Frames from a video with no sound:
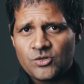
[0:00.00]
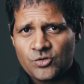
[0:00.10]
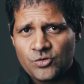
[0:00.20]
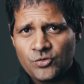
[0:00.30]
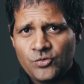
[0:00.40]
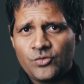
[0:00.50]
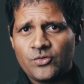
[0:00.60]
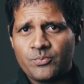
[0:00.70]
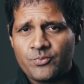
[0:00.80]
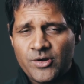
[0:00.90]
to
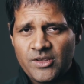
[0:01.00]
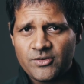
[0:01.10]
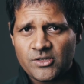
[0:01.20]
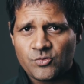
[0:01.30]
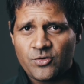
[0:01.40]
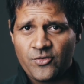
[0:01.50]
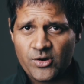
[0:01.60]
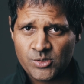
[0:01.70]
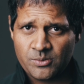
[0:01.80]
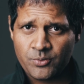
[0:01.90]
the previous
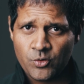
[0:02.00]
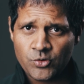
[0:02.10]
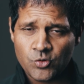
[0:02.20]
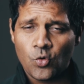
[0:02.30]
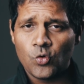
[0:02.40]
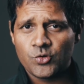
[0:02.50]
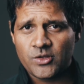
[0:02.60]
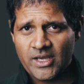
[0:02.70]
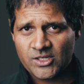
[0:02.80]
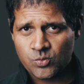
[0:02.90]
refreshment point or to the
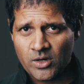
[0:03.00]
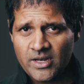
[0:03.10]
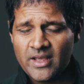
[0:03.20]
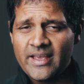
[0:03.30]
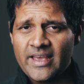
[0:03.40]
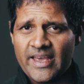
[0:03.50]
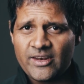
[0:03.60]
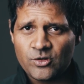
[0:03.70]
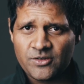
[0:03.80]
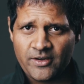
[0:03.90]
next one and
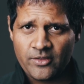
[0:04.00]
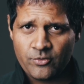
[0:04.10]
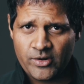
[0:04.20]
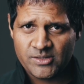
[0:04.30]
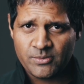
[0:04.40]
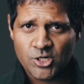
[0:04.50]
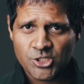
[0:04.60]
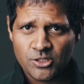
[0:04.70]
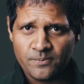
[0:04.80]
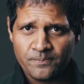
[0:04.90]
notify the race
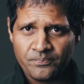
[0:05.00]
marshal.